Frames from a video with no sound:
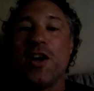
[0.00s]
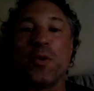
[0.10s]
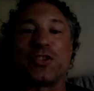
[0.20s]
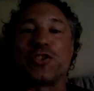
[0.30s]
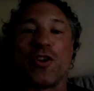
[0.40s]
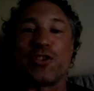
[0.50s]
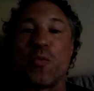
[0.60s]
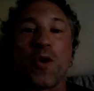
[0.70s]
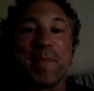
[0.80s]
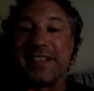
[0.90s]
who assaults a
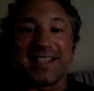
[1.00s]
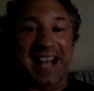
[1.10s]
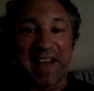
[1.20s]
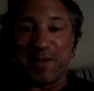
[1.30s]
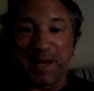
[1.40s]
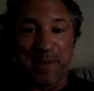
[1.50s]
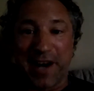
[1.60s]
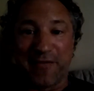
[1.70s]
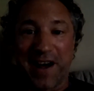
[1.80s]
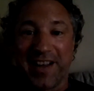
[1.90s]
woman doesn't have to be a
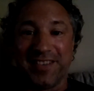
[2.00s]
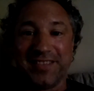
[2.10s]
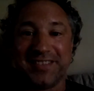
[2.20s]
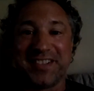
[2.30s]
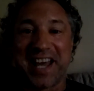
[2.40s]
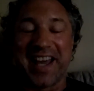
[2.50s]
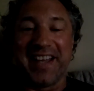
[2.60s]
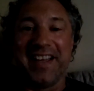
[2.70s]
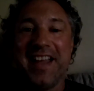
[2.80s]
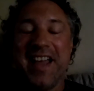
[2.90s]
pedophile. Okay.